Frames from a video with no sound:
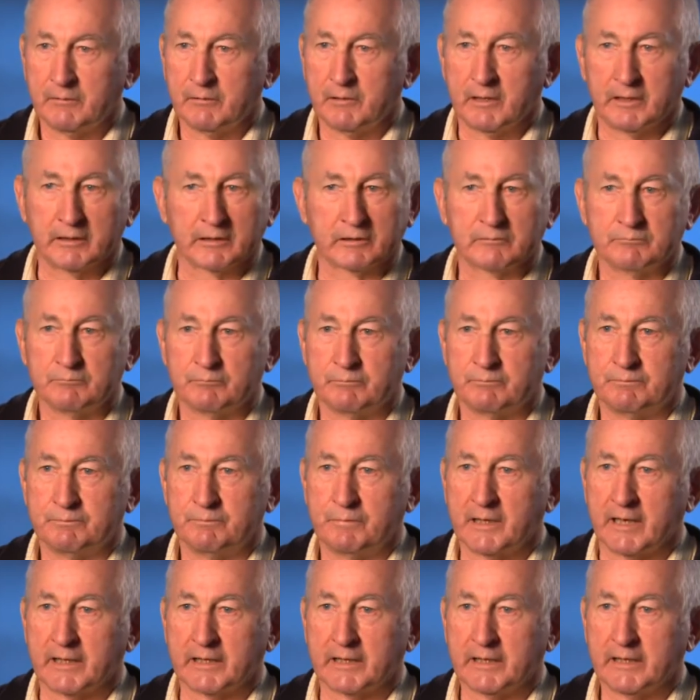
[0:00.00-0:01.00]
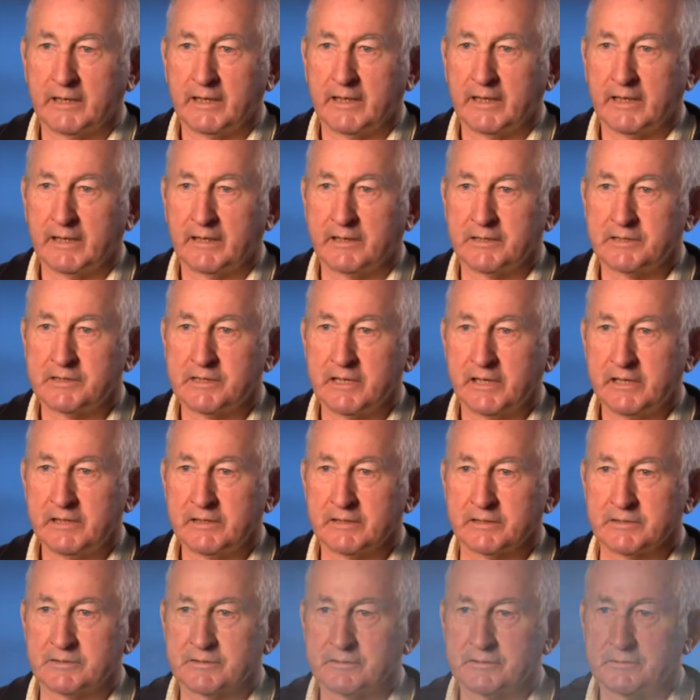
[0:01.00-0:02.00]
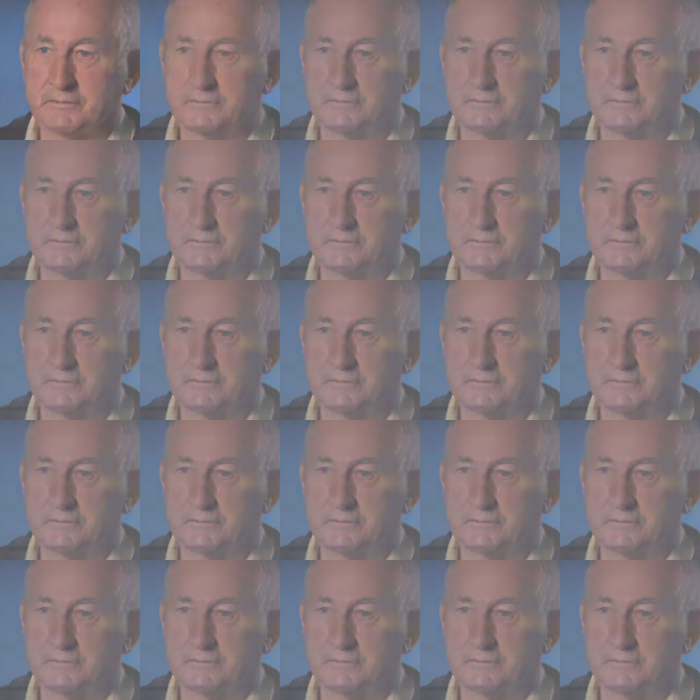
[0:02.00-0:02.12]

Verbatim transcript: uh, breaking down in tears.